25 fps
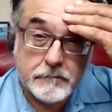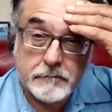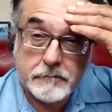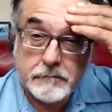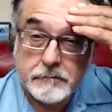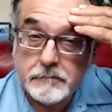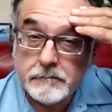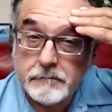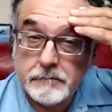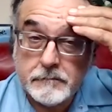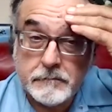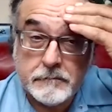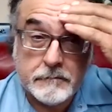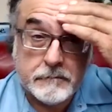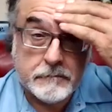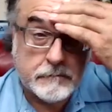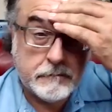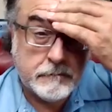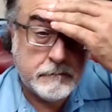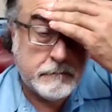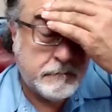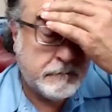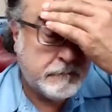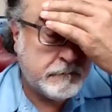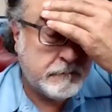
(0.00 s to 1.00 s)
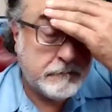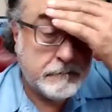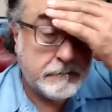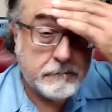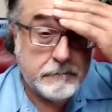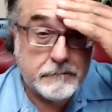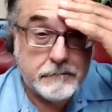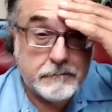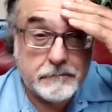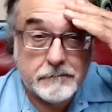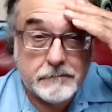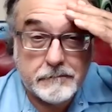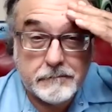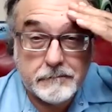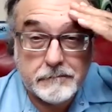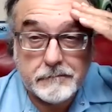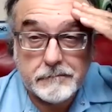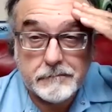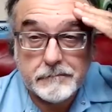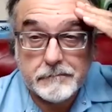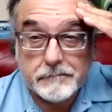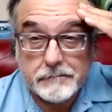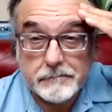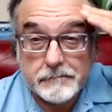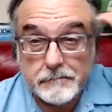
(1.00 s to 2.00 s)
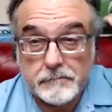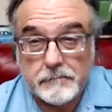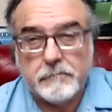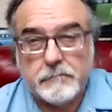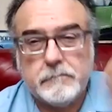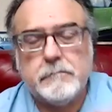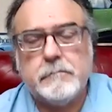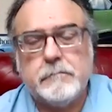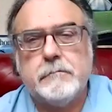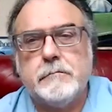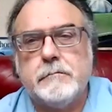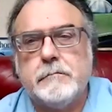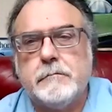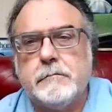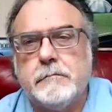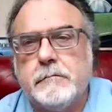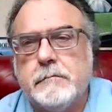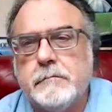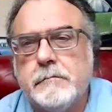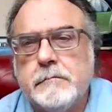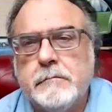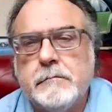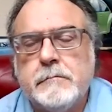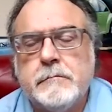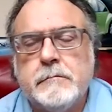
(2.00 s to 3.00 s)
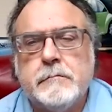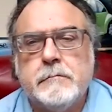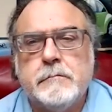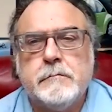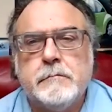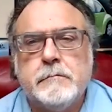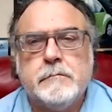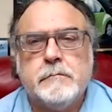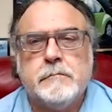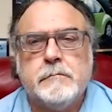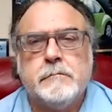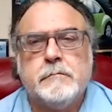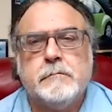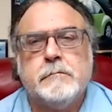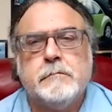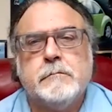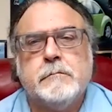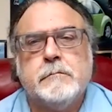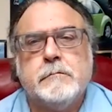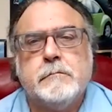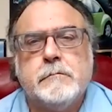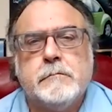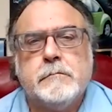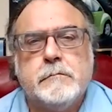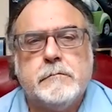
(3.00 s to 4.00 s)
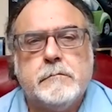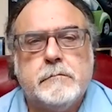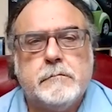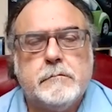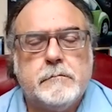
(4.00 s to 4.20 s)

(not speaking)